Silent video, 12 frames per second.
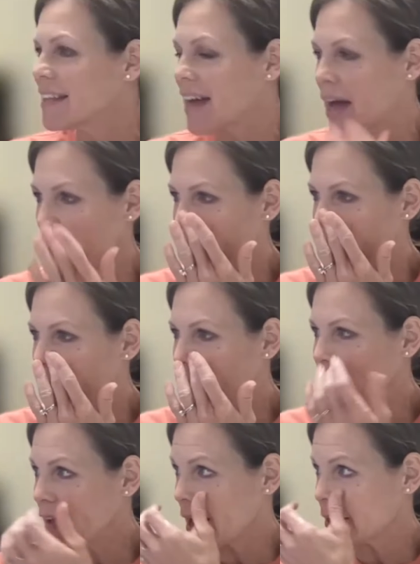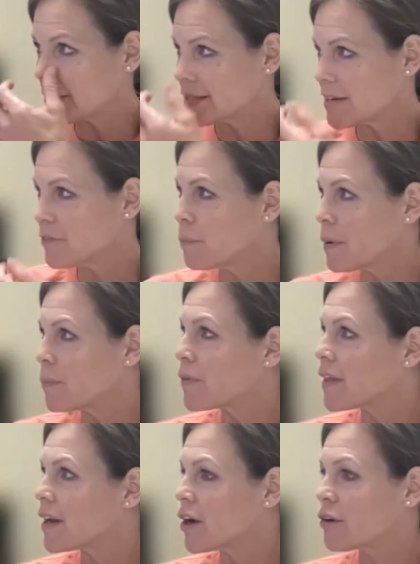um, we've had several people
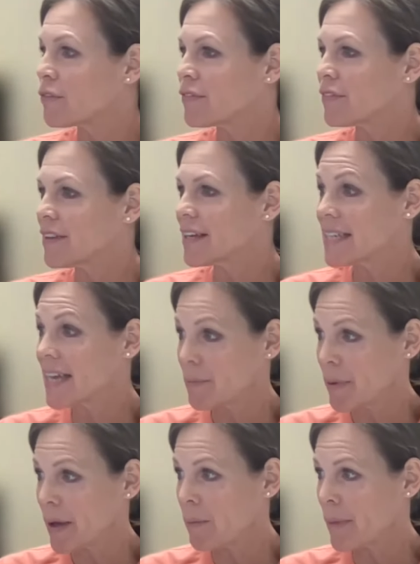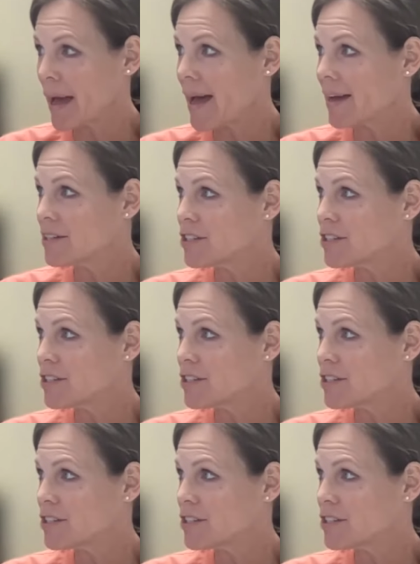that earned a 10 pound badge.